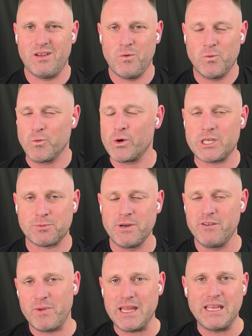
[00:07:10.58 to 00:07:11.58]

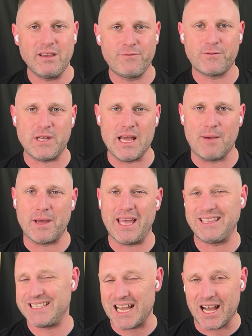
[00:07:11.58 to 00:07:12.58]
Richmond have been gifting up a
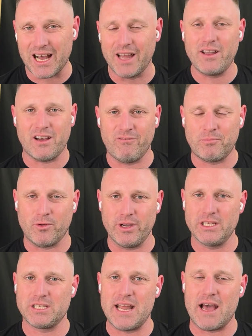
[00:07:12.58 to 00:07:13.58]
ton of points.